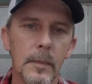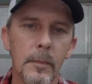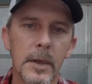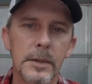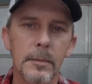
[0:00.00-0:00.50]

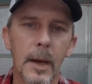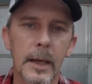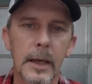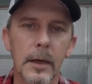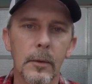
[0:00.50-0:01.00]
Meet you
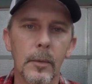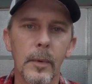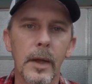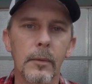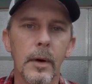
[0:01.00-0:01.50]
back here when
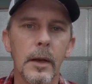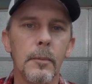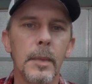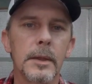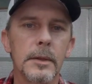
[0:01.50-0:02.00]
we get ready to
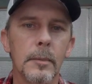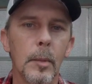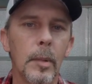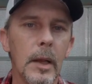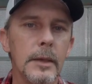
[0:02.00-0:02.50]
mix up our
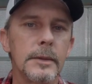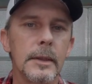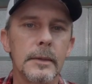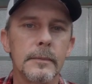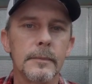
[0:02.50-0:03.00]

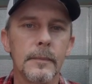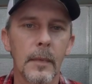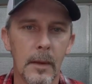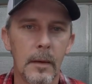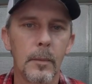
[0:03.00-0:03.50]
plastic.
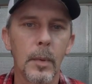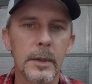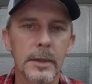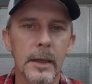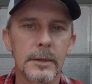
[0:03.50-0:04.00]

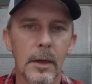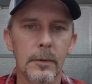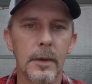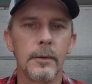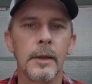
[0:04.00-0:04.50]
Appreciate y'all
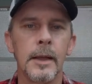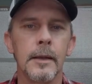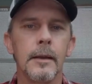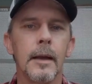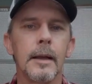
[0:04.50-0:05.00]
tuning
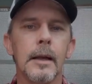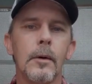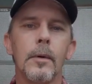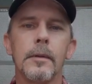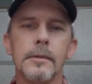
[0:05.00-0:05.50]
in to hang out
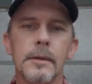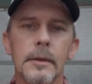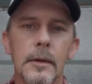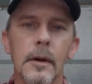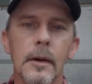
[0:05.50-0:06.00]
with us in
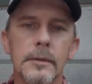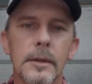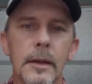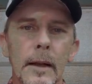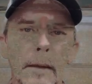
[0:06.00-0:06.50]
the garage
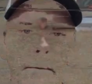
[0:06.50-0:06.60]
tonight.